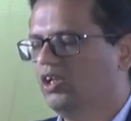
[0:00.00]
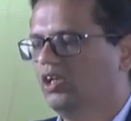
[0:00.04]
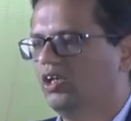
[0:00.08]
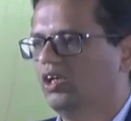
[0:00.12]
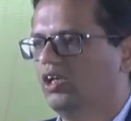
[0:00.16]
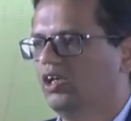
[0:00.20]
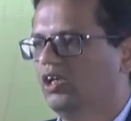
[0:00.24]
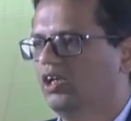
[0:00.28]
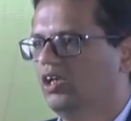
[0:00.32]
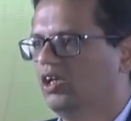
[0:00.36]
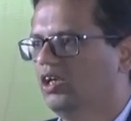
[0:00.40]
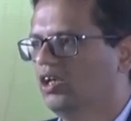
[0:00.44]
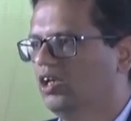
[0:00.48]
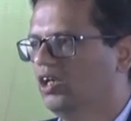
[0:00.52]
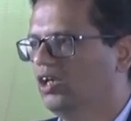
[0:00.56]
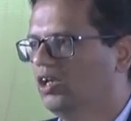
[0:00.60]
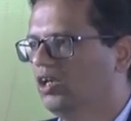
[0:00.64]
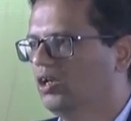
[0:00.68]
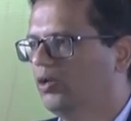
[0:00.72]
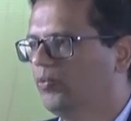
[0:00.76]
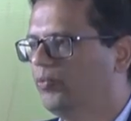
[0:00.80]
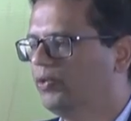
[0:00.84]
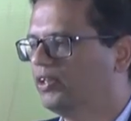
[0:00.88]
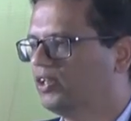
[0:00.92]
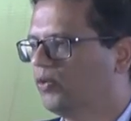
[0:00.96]
uh,
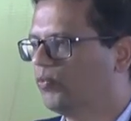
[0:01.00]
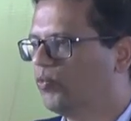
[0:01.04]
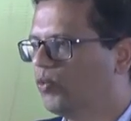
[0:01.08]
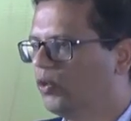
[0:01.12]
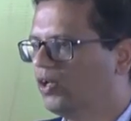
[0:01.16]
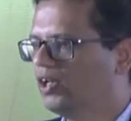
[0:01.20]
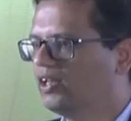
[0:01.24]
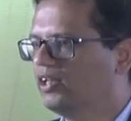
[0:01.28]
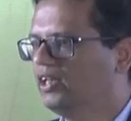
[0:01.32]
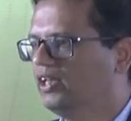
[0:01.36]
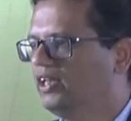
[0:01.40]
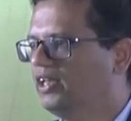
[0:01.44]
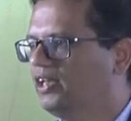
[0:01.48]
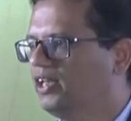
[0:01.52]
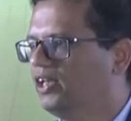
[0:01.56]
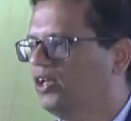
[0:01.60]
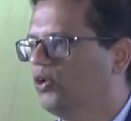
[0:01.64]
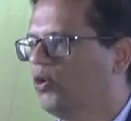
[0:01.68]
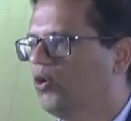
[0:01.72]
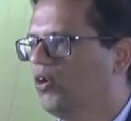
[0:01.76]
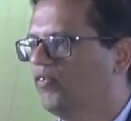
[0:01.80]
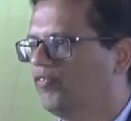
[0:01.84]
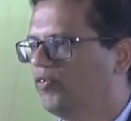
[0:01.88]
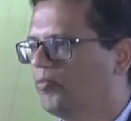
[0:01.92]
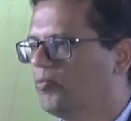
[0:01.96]
with a volatility
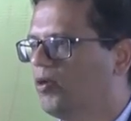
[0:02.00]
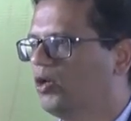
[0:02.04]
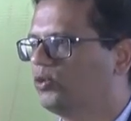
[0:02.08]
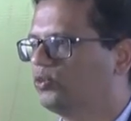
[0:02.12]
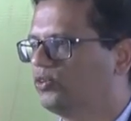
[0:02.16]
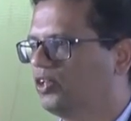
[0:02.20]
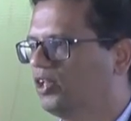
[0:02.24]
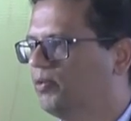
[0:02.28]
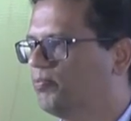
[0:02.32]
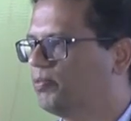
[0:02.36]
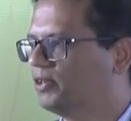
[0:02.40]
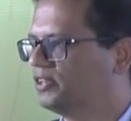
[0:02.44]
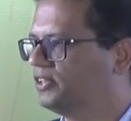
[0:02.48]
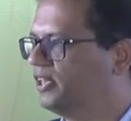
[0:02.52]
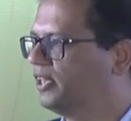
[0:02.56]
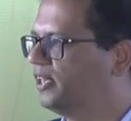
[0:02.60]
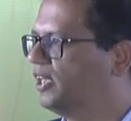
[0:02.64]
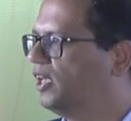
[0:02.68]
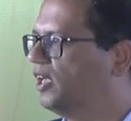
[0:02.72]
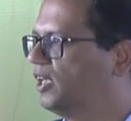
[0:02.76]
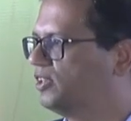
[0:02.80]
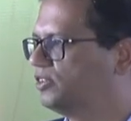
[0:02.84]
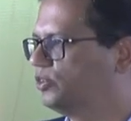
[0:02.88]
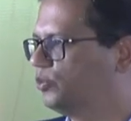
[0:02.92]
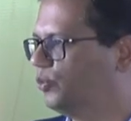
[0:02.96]
of about 3% in the
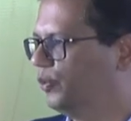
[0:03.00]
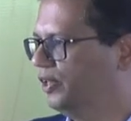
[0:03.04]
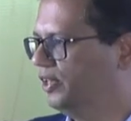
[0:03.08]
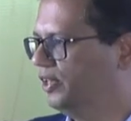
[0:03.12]
last three